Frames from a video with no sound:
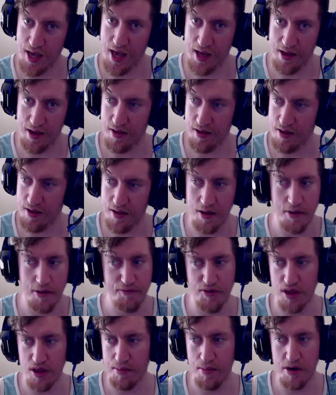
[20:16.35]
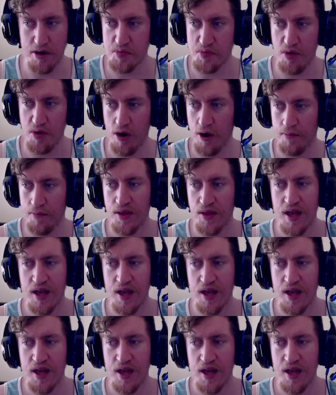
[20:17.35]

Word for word: uh, for the most part.